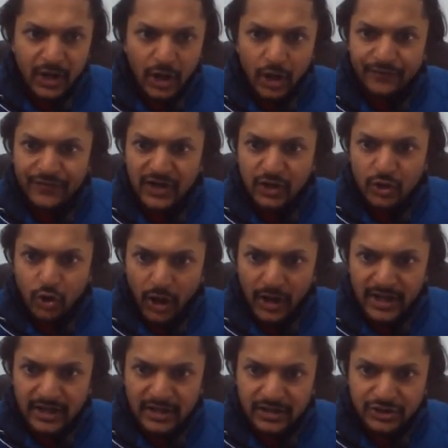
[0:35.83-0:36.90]
of the
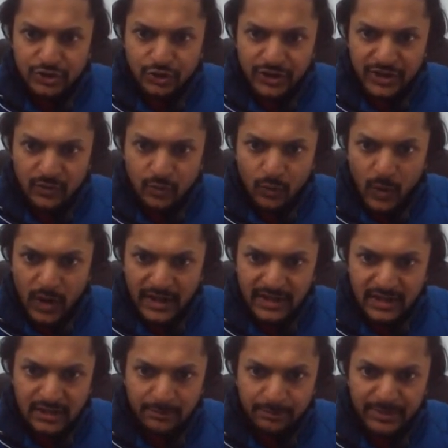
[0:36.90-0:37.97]
coil during
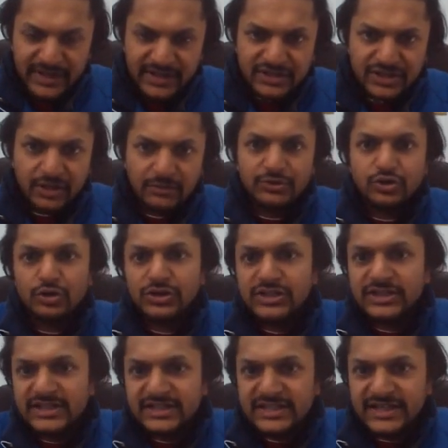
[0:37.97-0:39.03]
one complete term? So
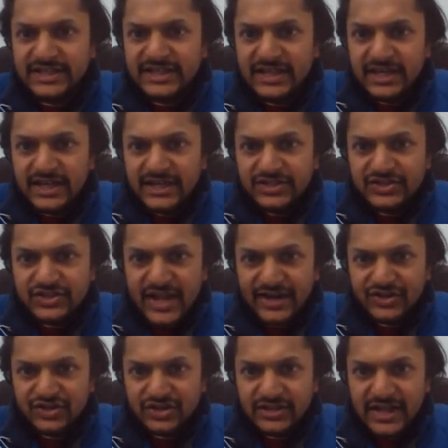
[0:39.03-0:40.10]
this is the
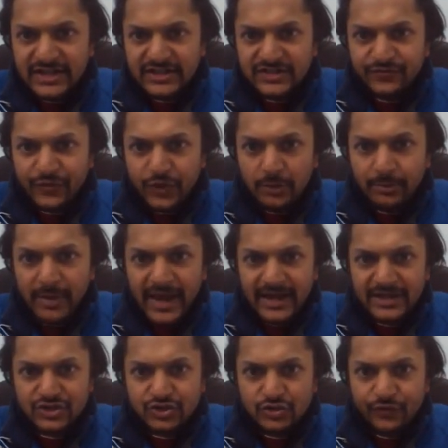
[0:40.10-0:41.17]
section that is from
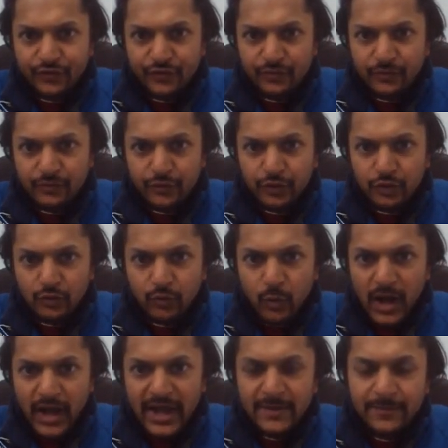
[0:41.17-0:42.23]
X to
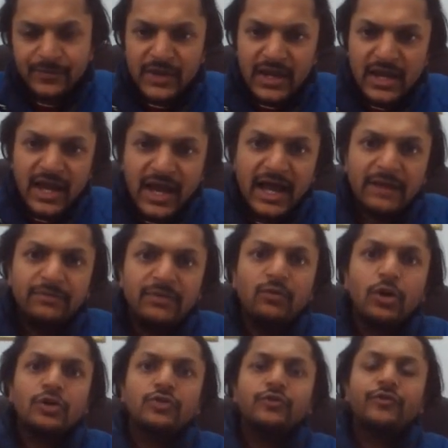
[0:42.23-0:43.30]
Y, and we want to